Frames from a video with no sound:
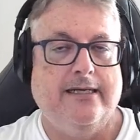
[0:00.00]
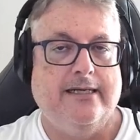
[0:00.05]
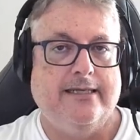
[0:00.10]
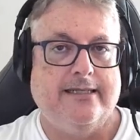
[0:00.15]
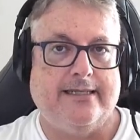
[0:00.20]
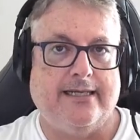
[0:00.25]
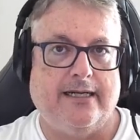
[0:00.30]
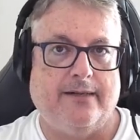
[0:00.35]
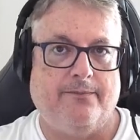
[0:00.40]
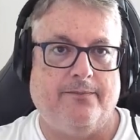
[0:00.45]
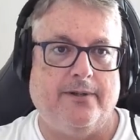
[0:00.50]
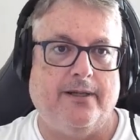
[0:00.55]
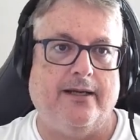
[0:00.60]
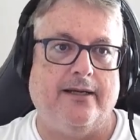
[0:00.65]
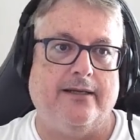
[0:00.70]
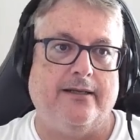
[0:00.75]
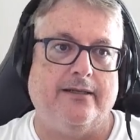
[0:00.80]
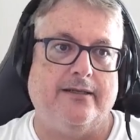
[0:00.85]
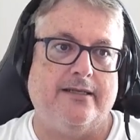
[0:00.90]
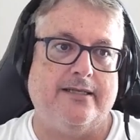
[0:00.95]
set up a
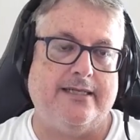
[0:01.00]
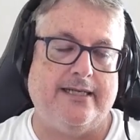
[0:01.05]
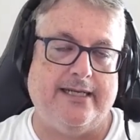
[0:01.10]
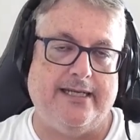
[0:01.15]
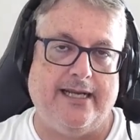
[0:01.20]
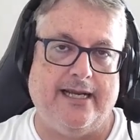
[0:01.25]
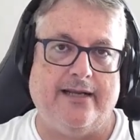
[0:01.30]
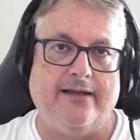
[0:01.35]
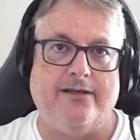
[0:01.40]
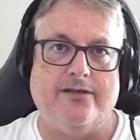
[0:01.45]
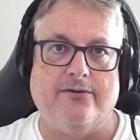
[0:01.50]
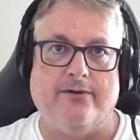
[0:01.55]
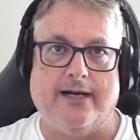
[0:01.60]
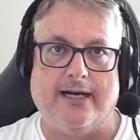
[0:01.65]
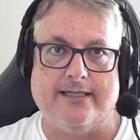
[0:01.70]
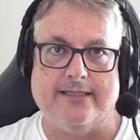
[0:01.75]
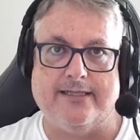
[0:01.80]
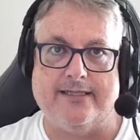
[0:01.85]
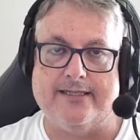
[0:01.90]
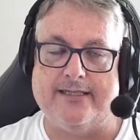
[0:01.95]
uh, CDN to
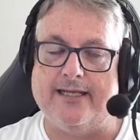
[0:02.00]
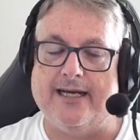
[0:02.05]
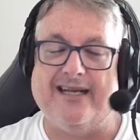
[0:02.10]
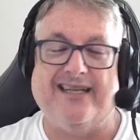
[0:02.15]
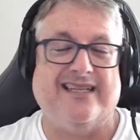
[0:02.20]
access that.